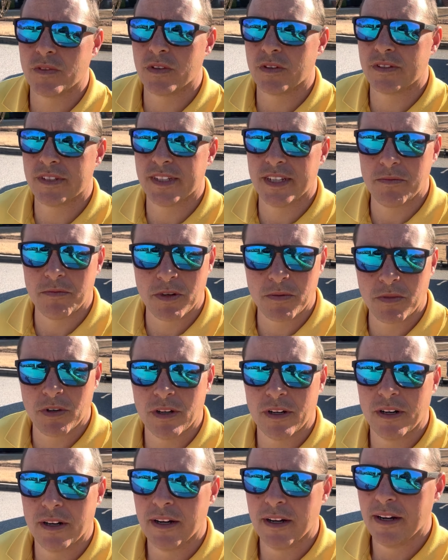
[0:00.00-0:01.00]
team member.
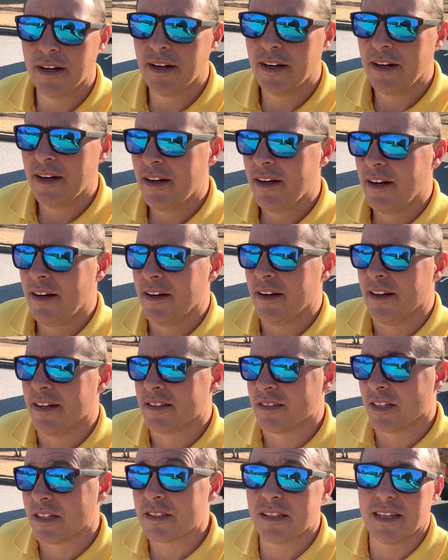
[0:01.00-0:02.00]
And
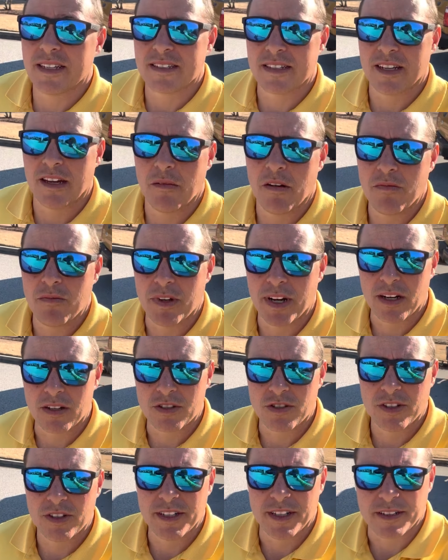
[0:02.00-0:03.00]
so that's the last time I've been out
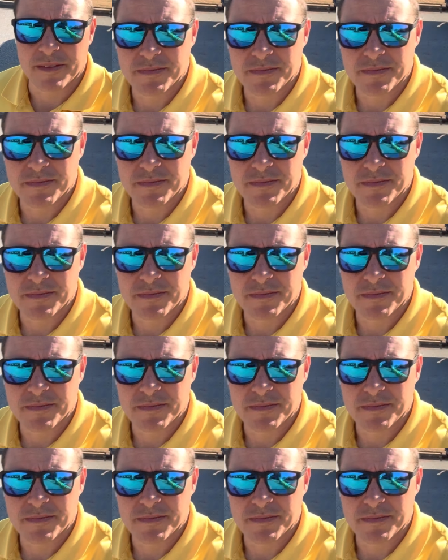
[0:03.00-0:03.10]
treating.